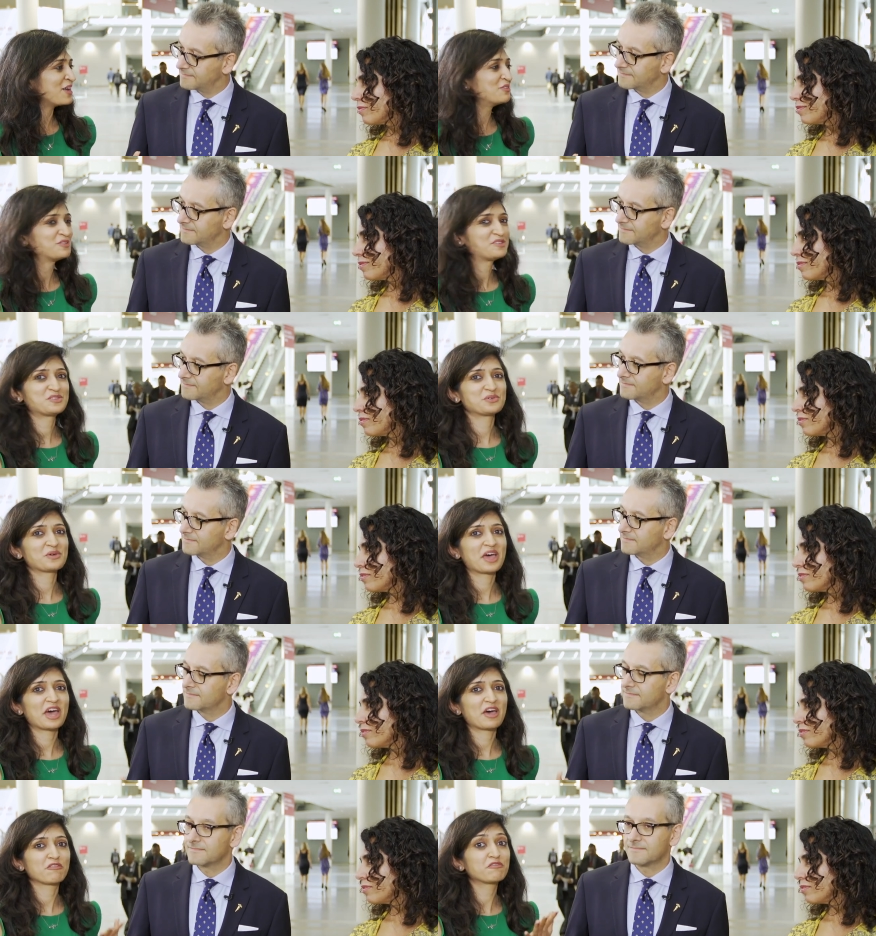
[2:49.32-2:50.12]
Speaker 1: used
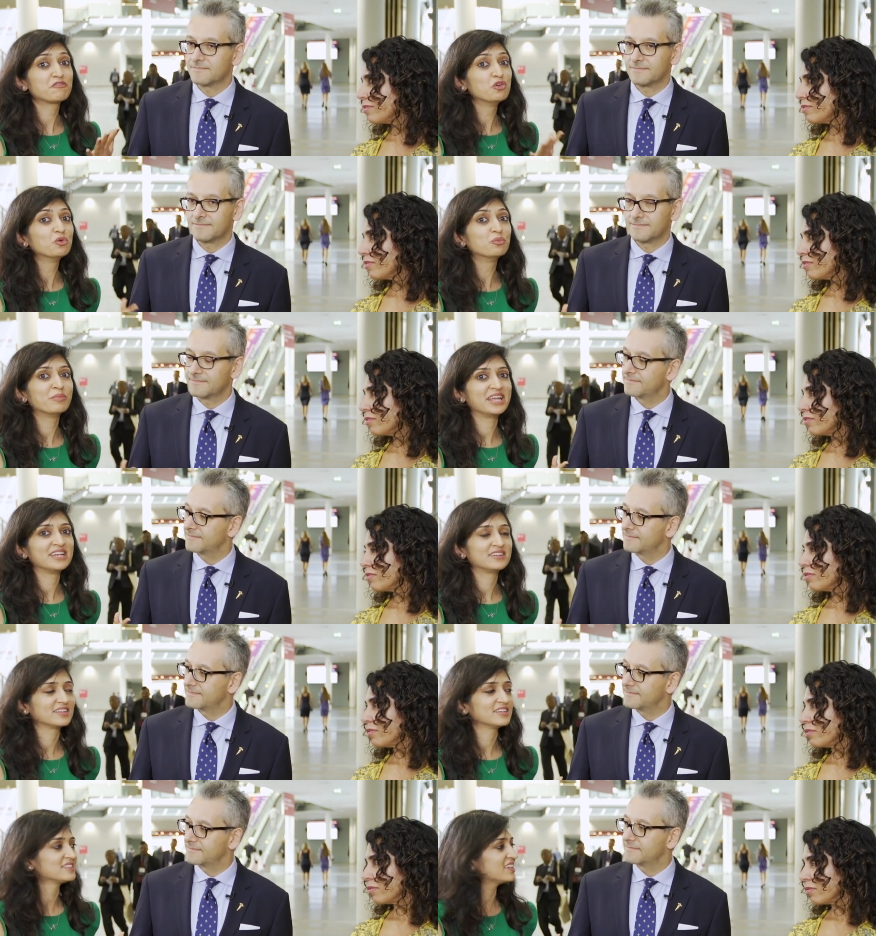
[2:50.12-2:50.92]
to have few
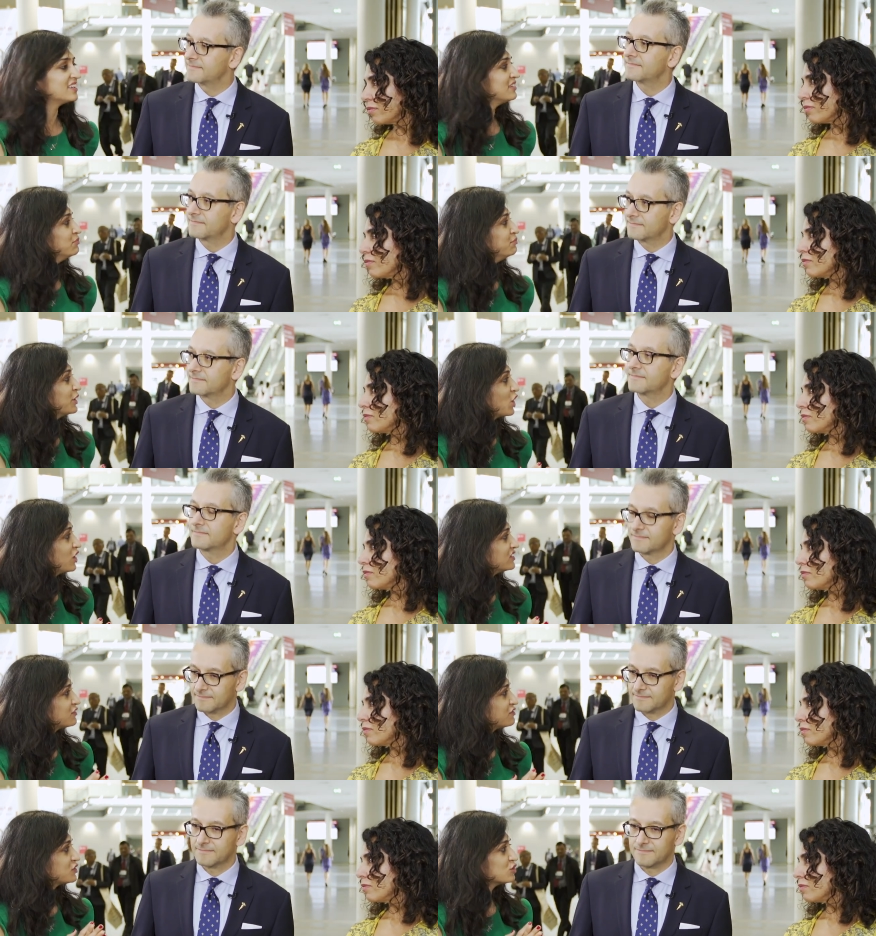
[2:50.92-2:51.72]
mentors, and
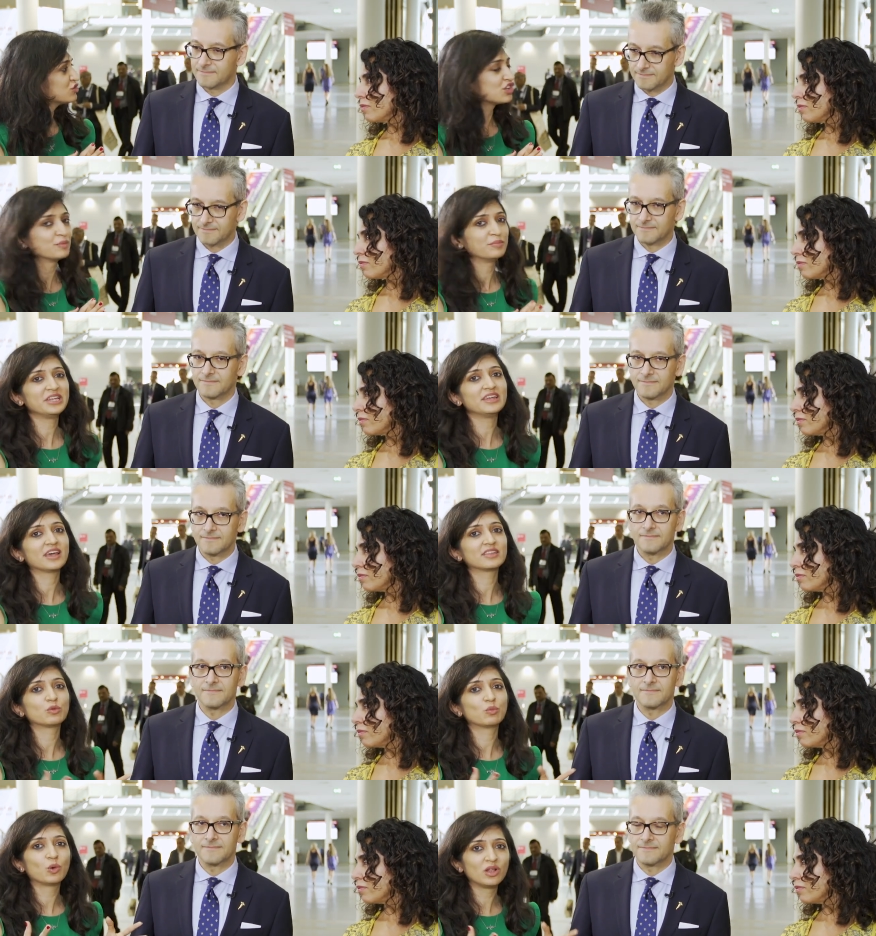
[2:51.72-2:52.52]
because of social
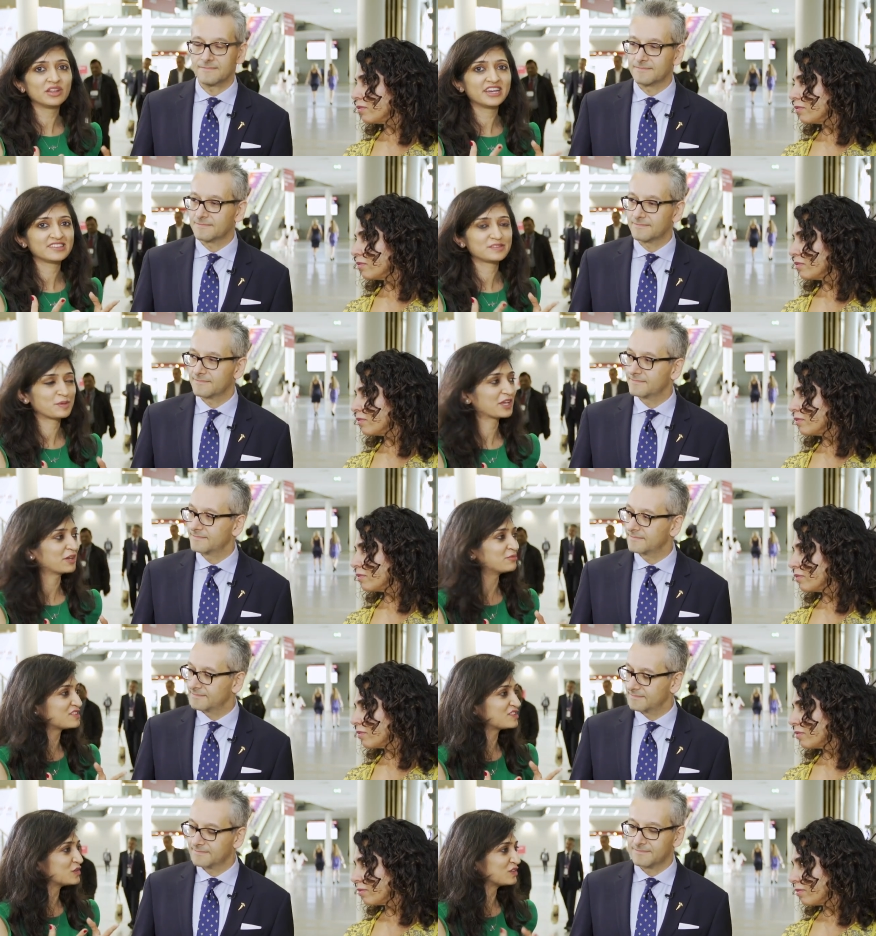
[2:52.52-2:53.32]
media, the world has
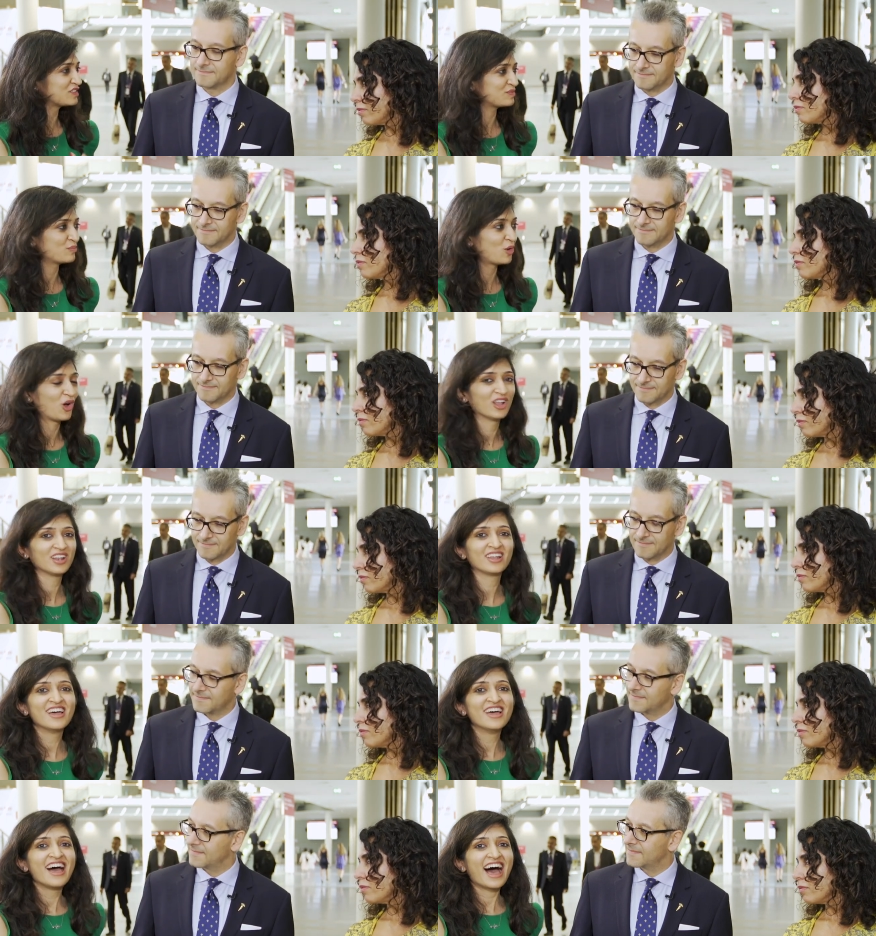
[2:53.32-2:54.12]
become so
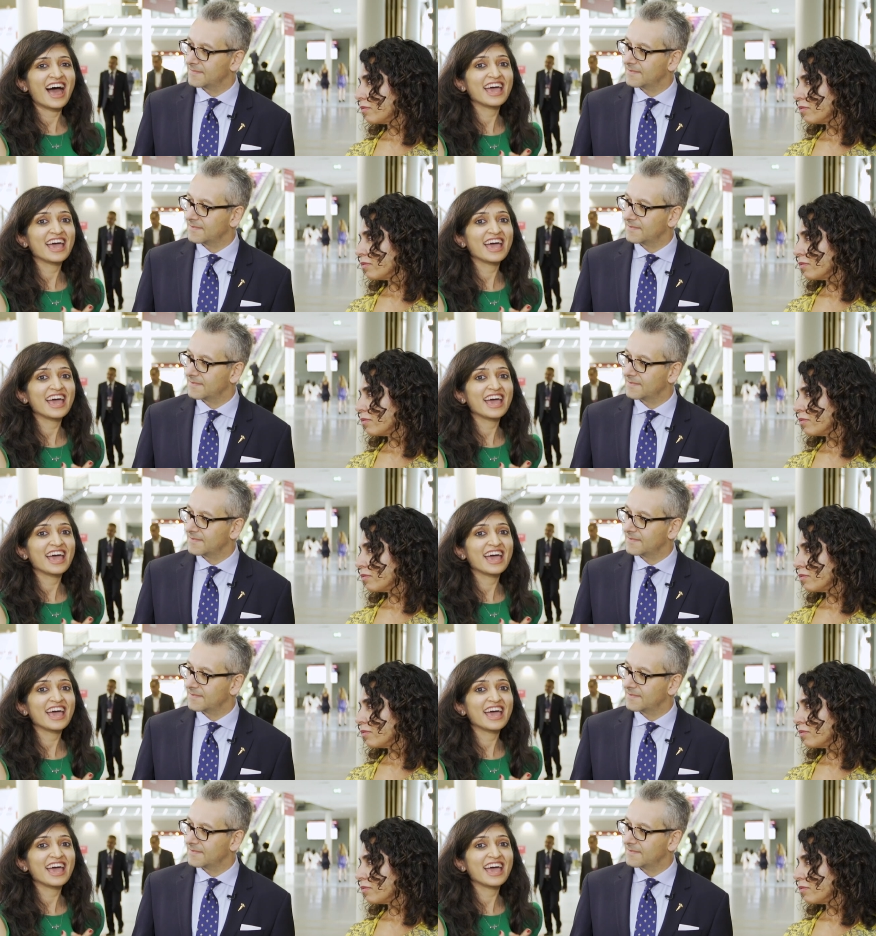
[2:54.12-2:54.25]
small.